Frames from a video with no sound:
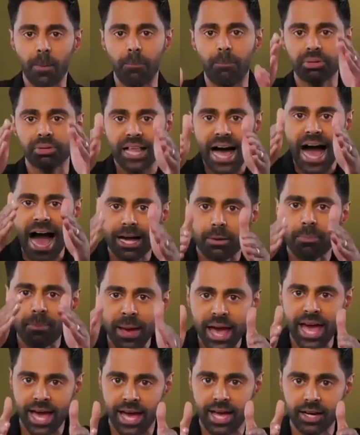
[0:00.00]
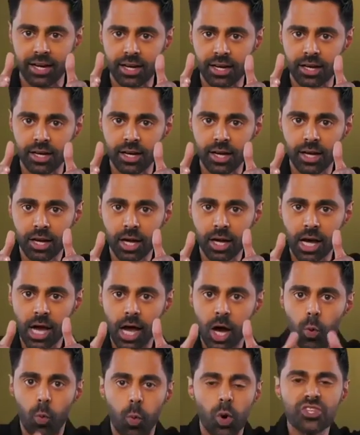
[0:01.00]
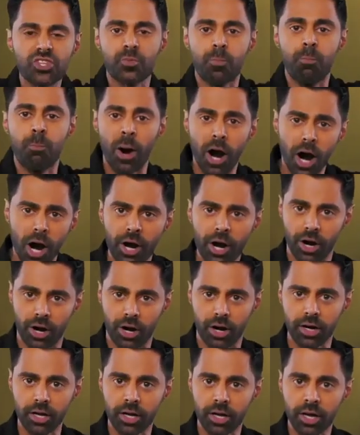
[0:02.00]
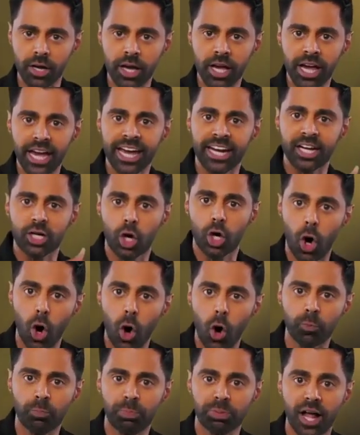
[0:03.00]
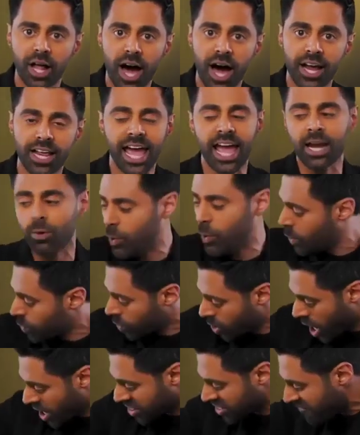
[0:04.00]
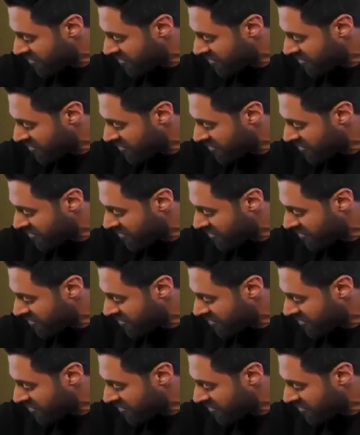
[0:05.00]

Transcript: black man was murdered in cold blood and we were on the